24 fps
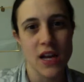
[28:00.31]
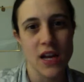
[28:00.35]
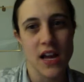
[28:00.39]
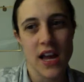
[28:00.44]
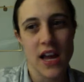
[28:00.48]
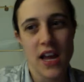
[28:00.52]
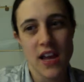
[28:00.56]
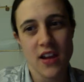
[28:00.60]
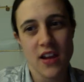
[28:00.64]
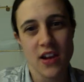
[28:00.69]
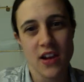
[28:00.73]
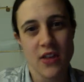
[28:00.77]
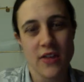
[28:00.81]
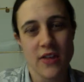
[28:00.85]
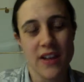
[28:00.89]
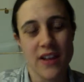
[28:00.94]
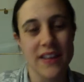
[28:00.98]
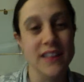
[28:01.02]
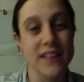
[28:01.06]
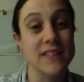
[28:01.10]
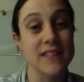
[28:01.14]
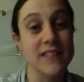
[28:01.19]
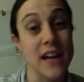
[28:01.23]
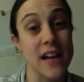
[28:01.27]
Hey, are you ready?
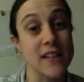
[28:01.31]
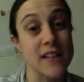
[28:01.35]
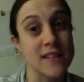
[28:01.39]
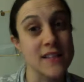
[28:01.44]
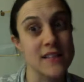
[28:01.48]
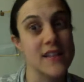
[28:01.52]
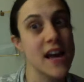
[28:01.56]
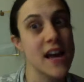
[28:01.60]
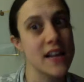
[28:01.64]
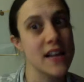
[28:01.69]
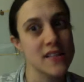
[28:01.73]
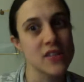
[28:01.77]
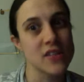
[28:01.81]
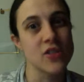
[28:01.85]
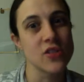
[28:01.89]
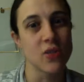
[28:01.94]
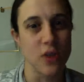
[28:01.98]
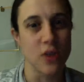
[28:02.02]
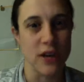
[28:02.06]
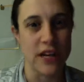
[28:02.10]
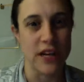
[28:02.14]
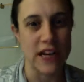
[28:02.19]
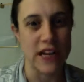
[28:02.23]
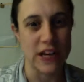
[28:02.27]
Like, that's
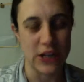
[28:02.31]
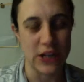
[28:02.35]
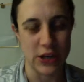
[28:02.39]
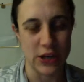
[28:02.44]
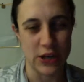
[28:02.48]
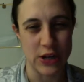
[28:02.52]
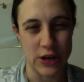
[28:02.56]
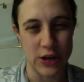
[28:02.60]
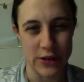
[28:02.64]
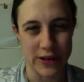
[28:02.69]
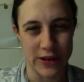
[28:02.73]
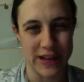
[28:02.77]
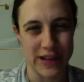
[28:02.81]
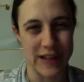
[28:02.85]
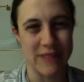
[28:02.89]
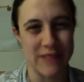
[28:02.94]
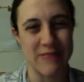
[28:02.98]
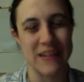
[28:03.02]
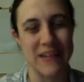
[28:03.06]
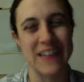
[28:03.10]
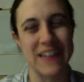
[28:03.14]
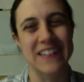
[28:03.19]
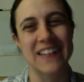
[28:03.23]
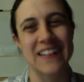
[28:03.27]
annoying. You know what I
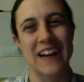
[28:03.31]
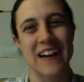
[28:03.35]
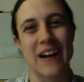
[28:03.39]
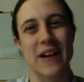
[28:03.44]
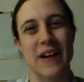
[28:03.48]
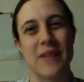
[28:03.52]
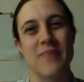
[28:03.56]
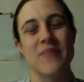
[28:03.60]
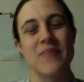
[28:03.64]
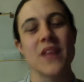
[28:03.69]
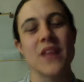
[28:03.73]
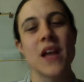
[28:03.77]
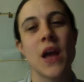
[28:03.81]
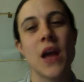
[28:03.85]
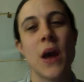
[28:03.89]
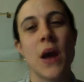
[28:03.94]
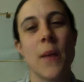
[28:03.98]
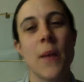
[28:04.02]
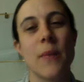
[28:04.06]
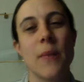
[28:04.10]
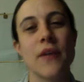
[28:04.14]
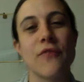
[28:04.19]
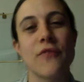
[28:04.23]
mean? But